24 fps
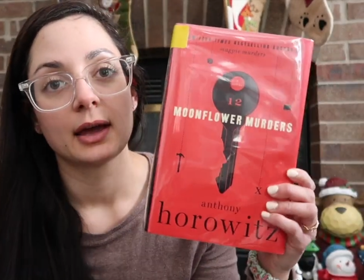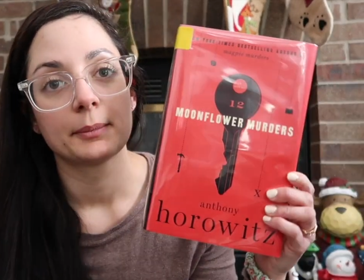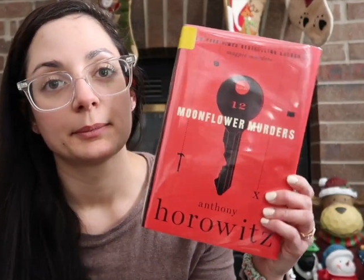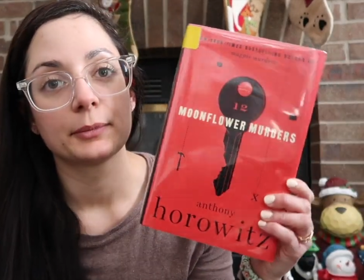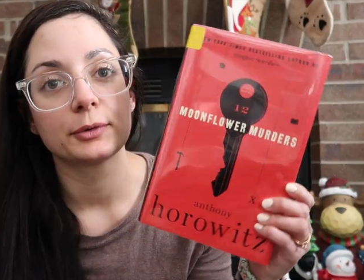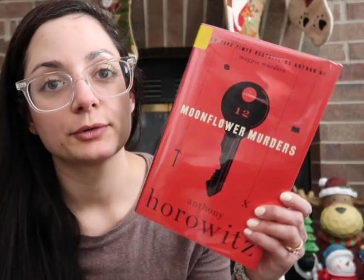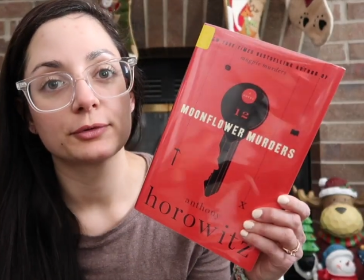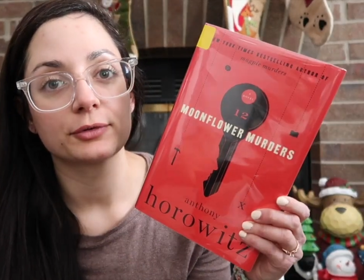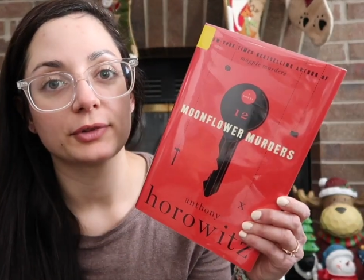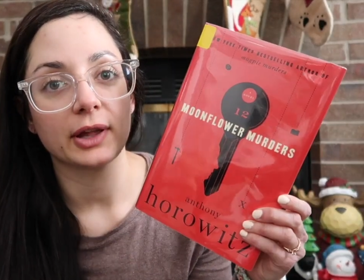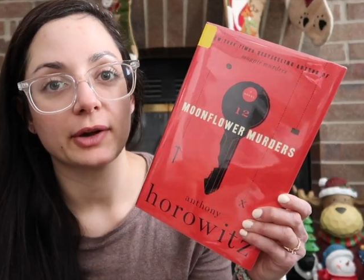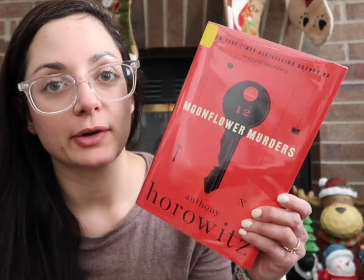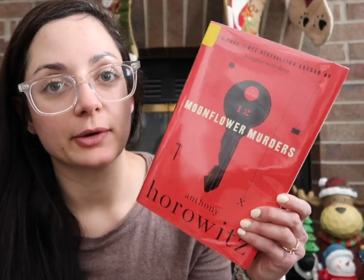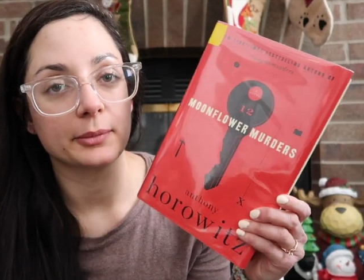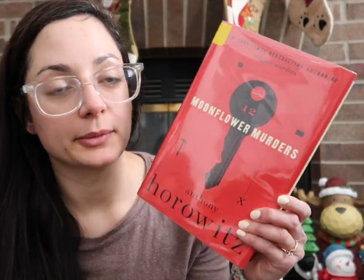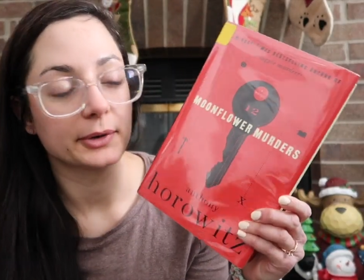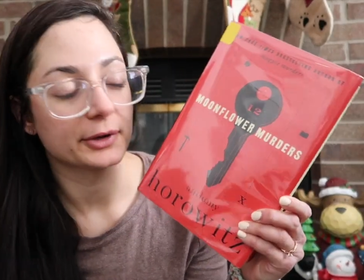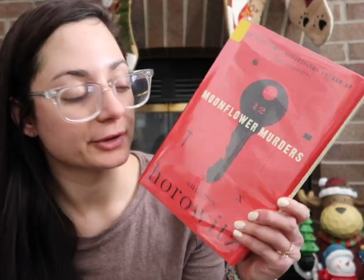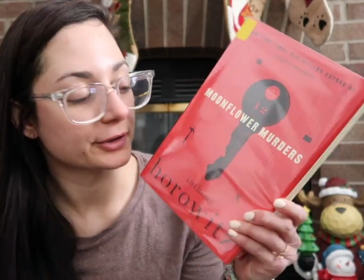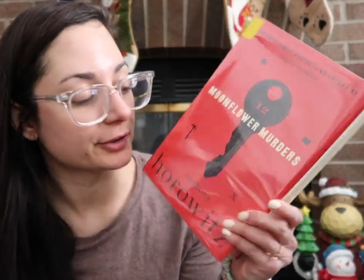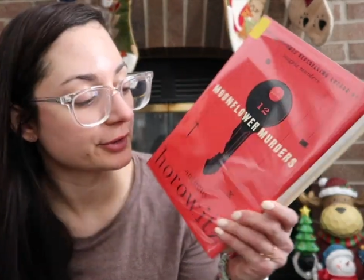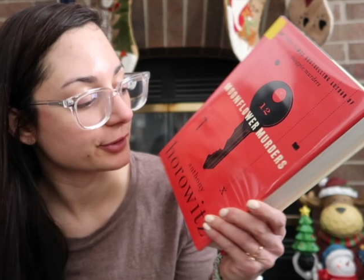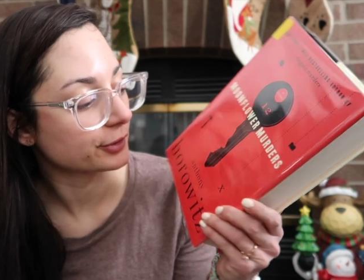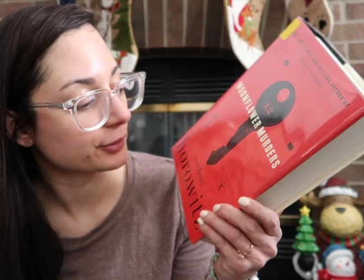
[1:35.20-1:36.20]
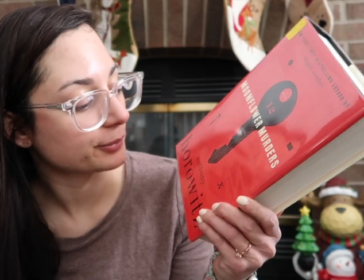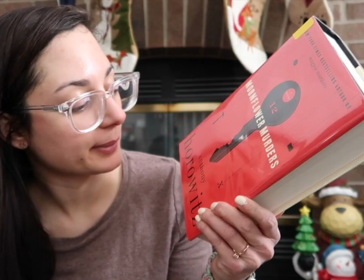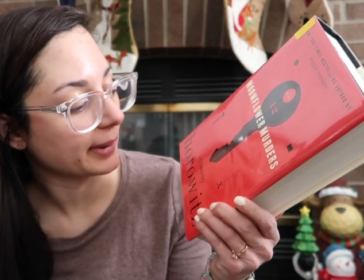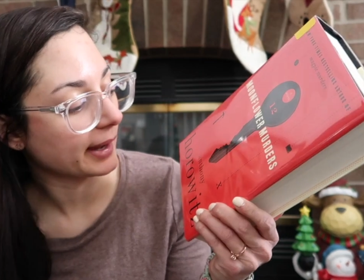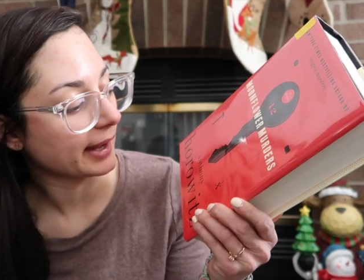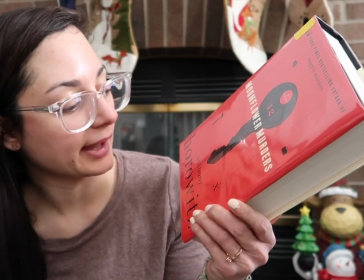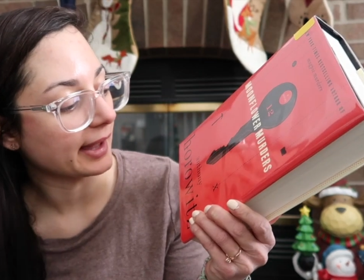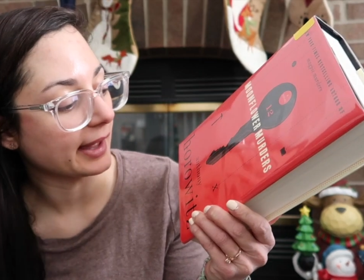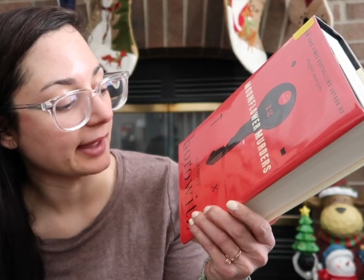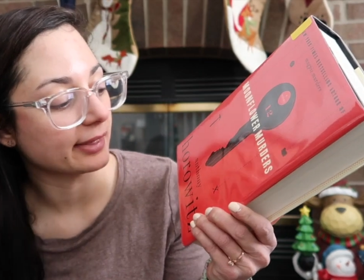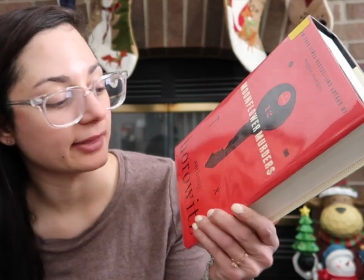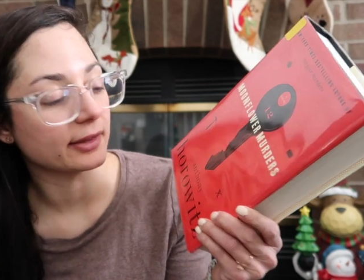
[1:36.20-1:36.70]
Moonflower Murders
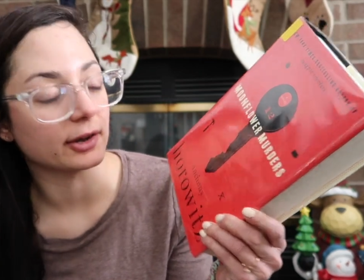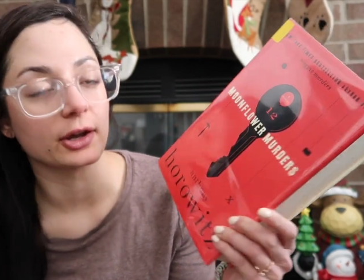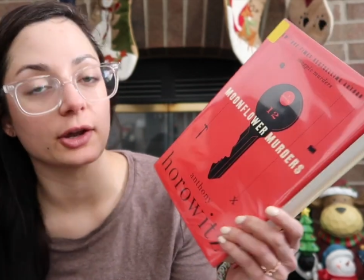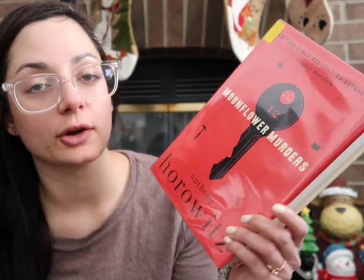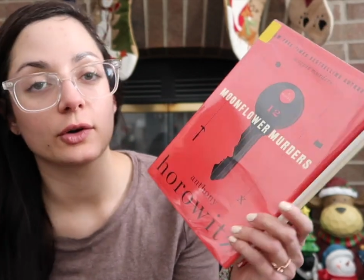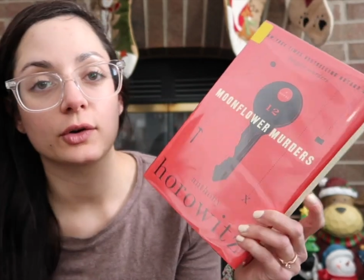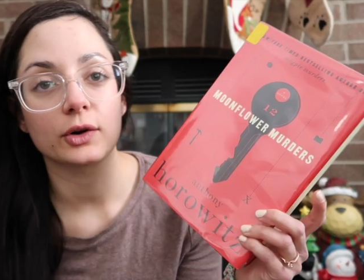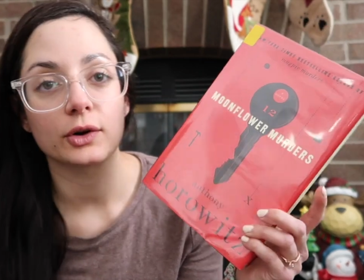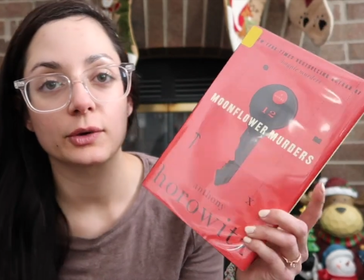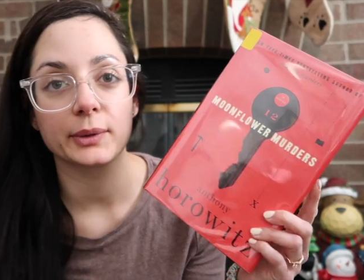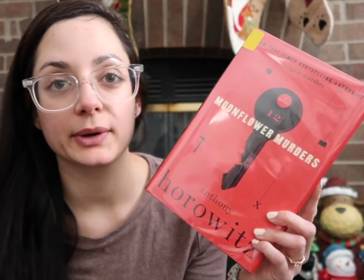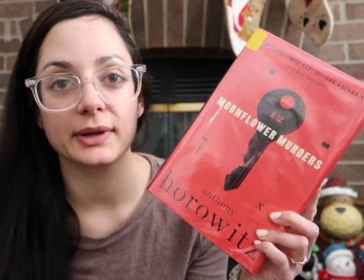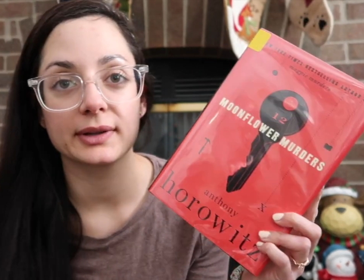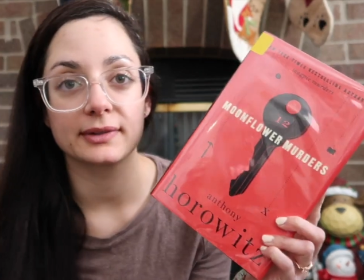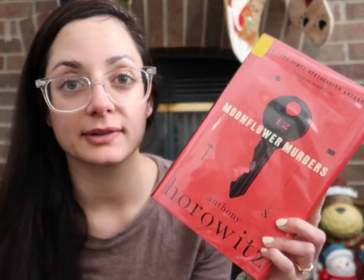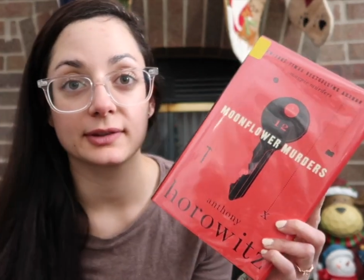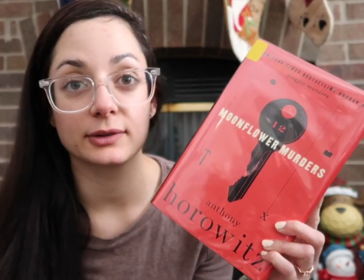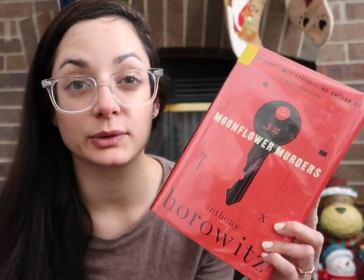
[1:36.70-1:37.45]
by Anthony Horowitz.